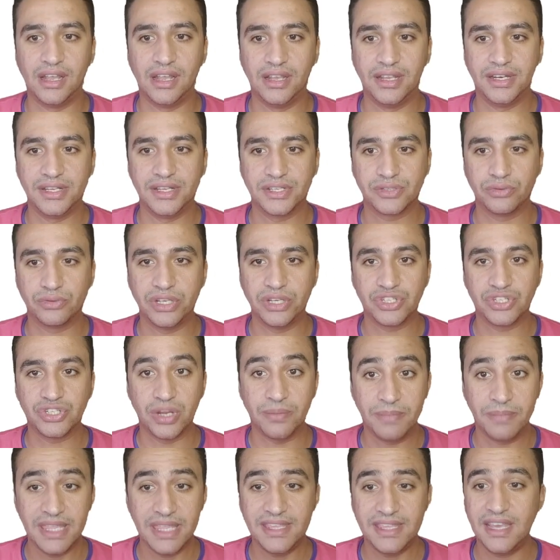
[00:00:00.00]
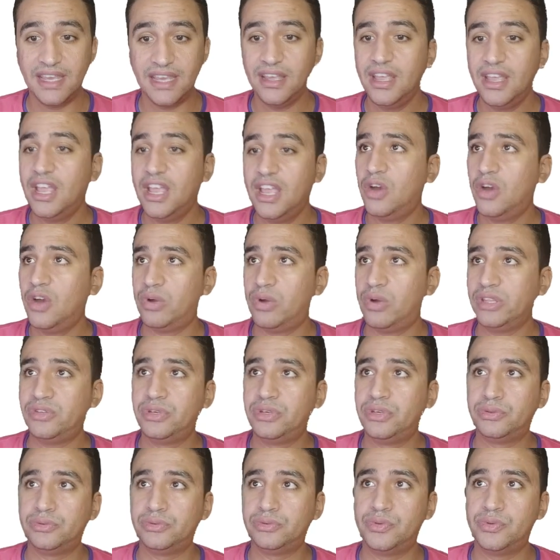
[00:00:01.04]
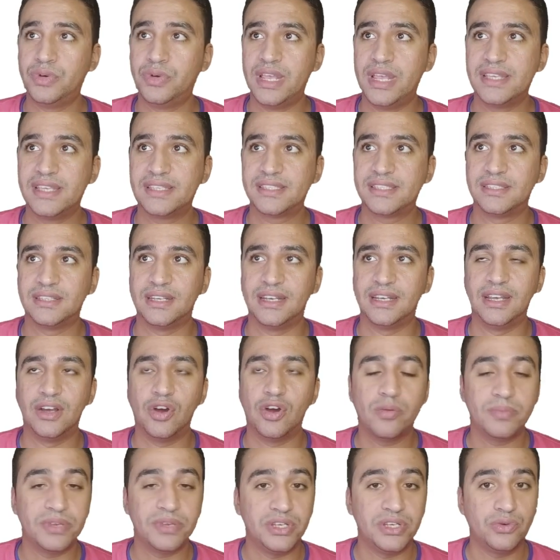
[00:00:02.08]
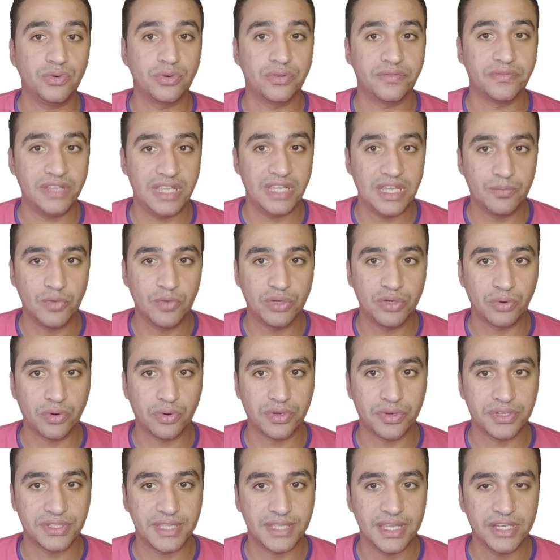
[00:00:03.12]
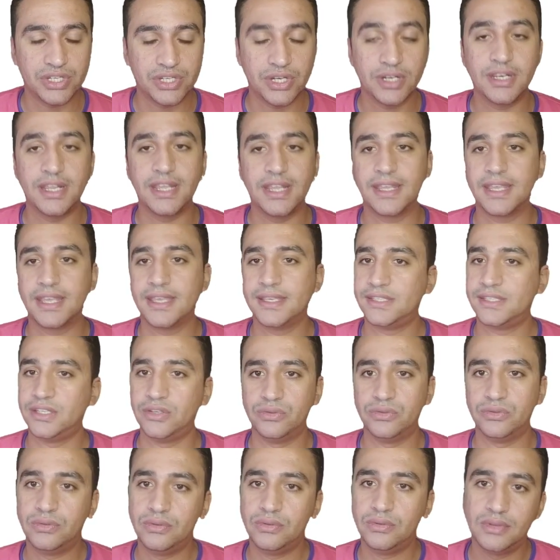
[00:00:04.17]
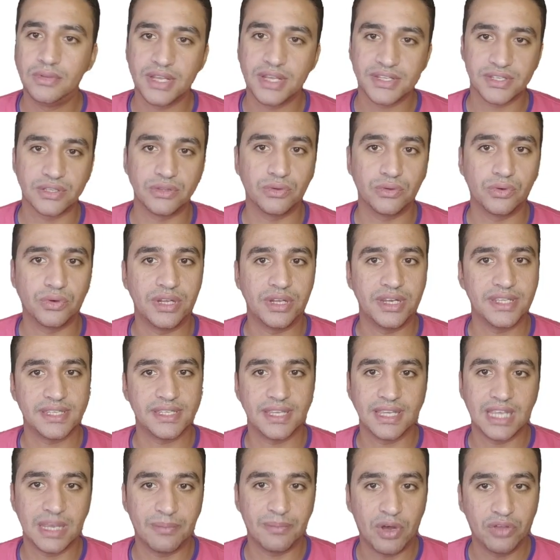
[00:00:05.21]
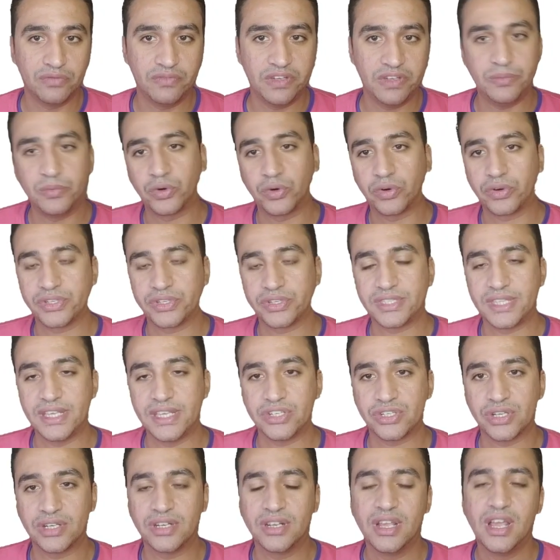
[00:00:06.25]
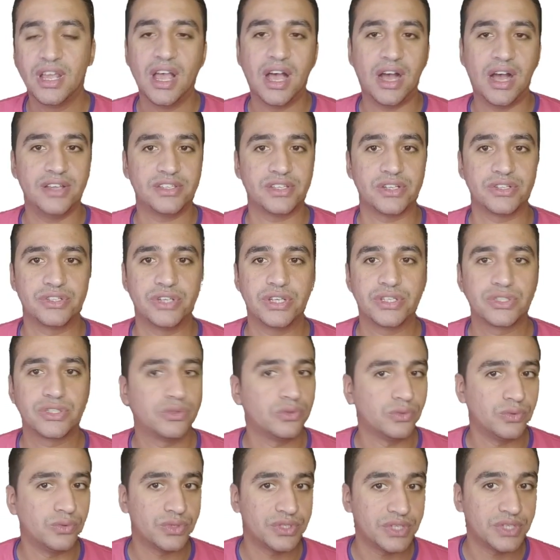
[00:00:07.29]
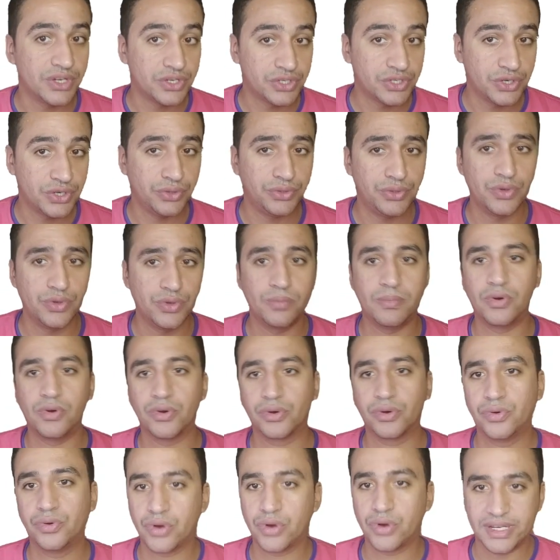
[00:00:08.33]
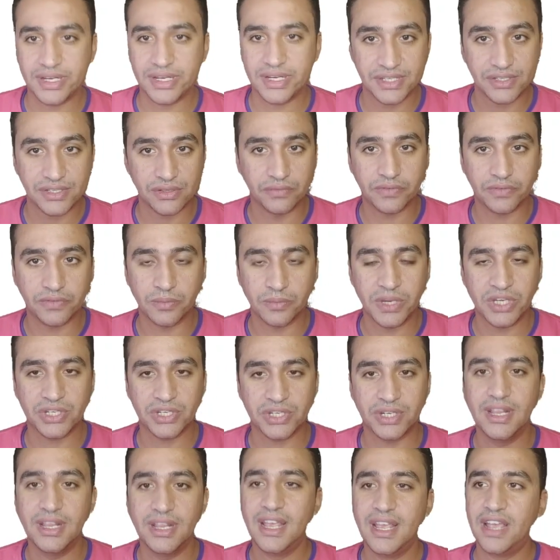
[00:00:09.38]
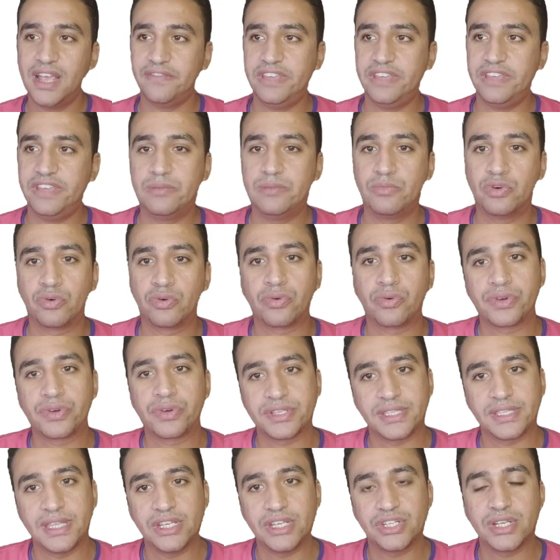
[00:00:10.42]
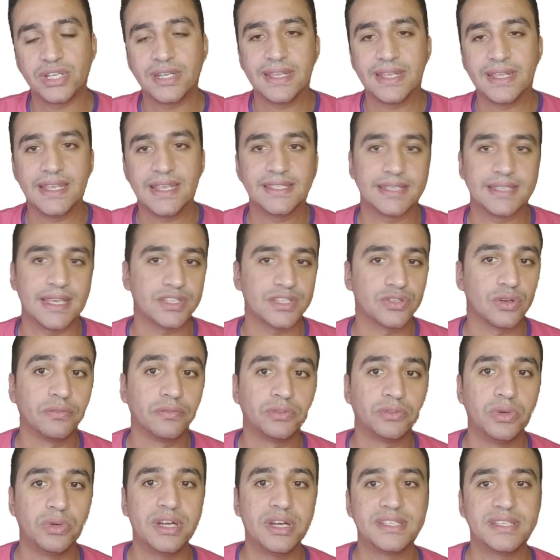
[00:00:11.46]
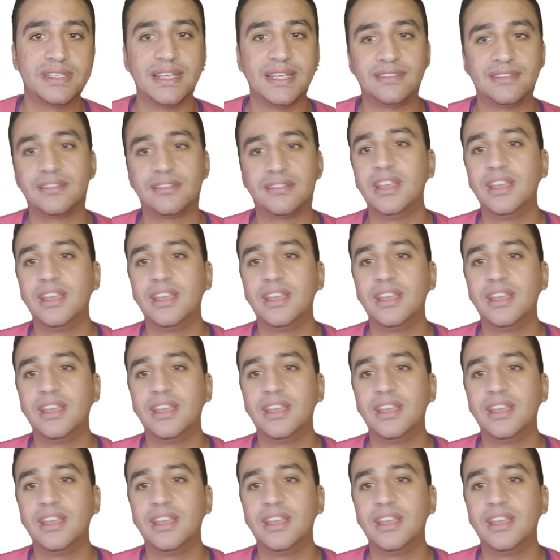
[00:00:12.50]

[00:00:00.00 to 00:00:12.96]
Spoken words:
installation media, what you need to do is open your VMware Workstation. In case you doesn't know anything about VMware Workstation, I suggest to search YouTube or Google this information. VMware Workstation is a software that